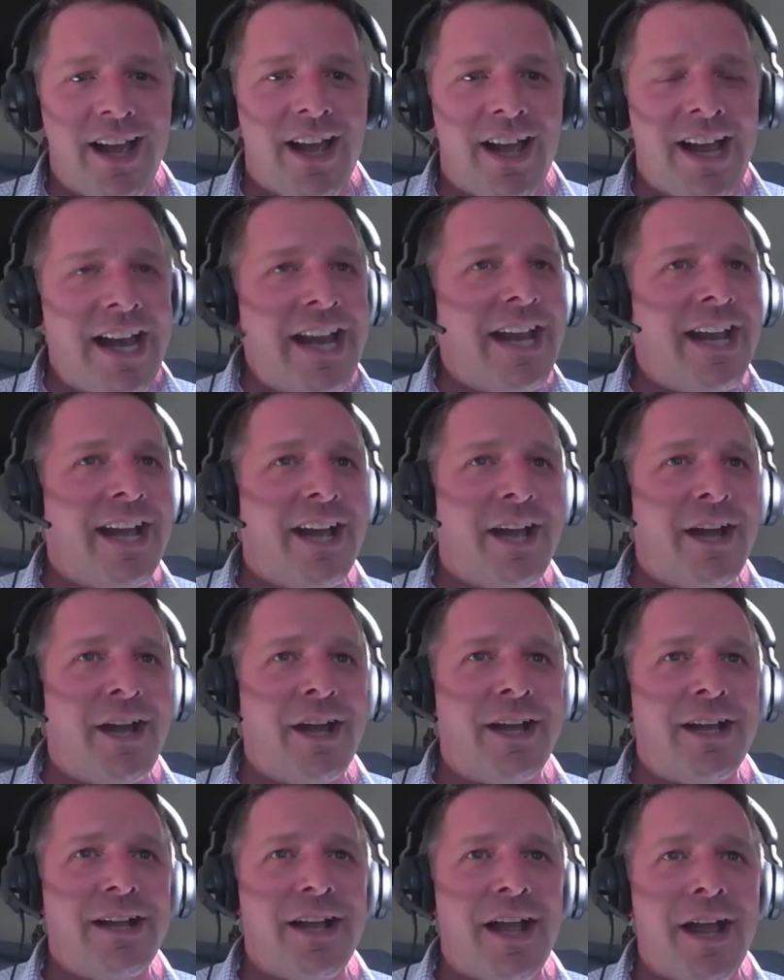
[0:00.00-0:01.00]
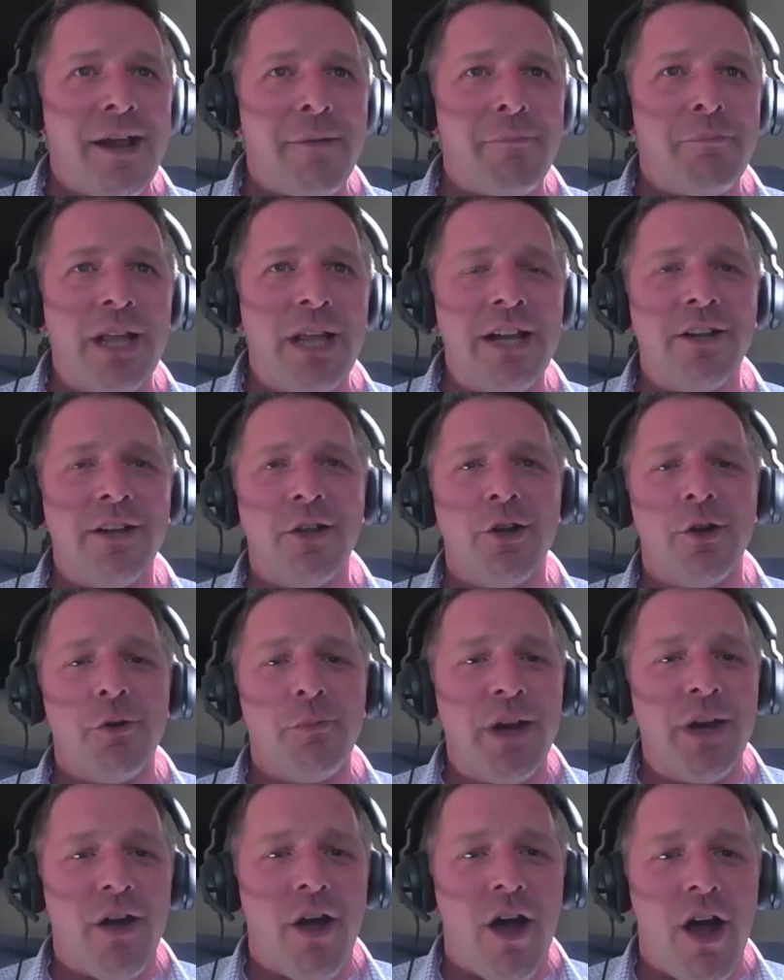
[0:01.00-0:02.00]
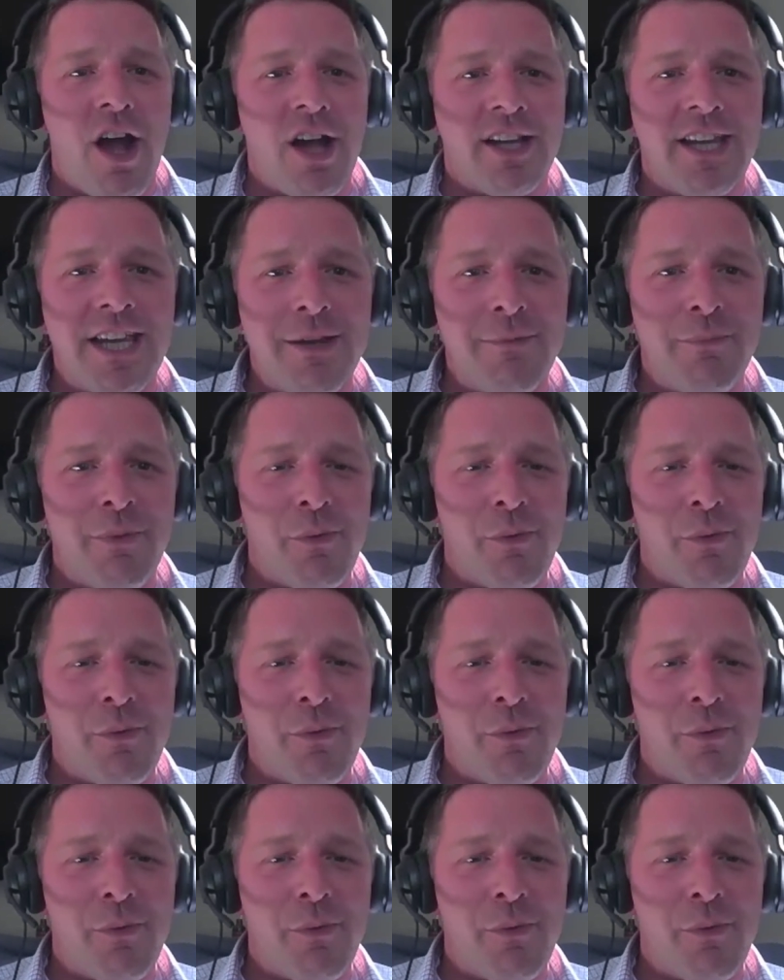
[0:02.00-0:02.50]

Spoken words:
I played a little bit of hockey,